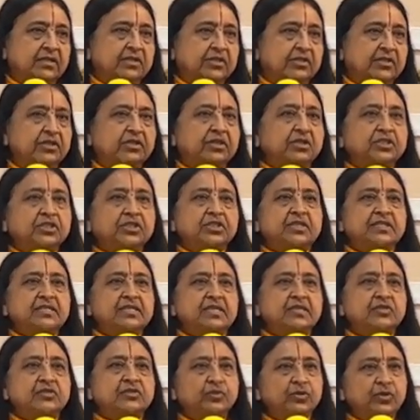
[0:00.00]
Shri Krishna
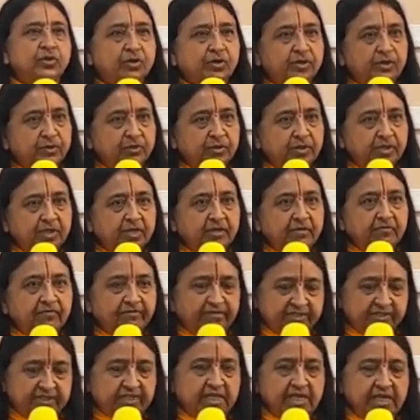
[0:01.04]
says, do your duty
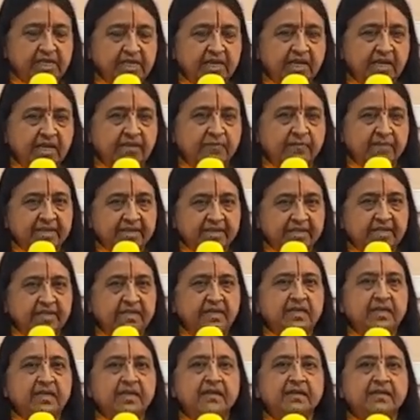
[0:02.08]
physically and
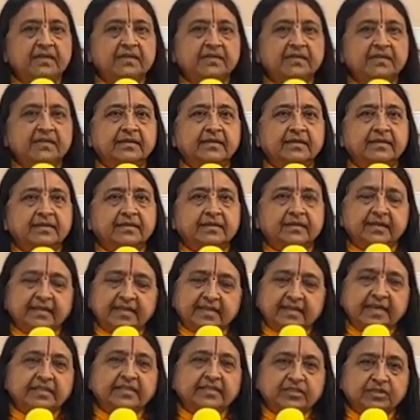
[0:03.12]
mentally.
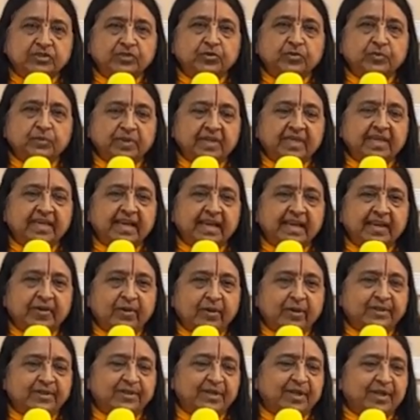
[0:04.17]
Connect to me at
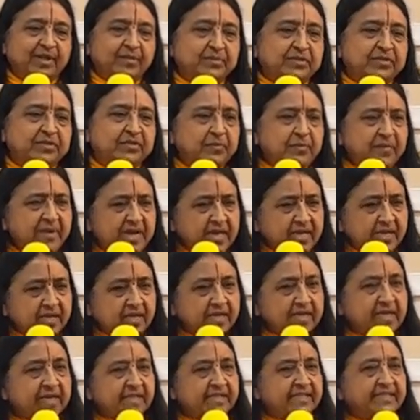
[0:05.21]
all times. Remain
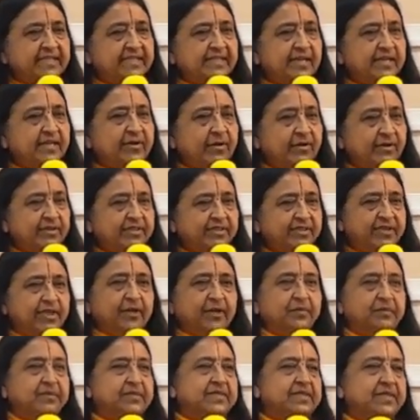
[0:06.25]
connected at all
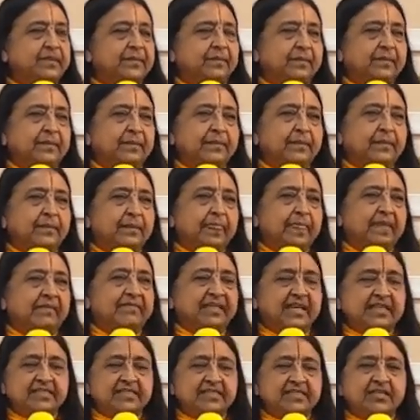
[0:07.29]
times.
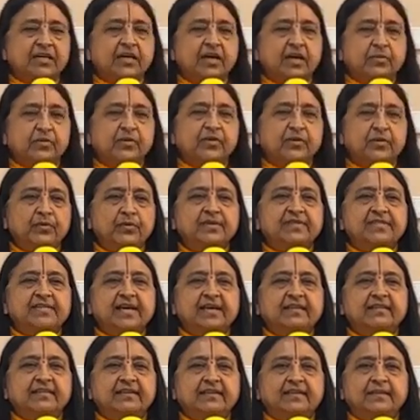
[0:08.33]
That's Karma Yoga
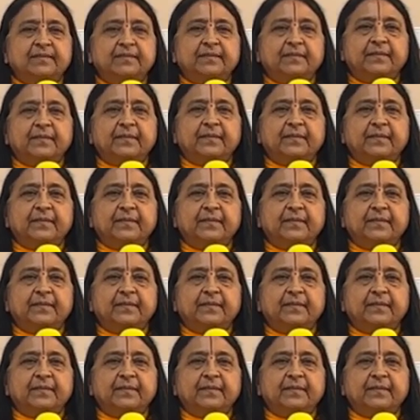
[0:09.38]
Sadhana.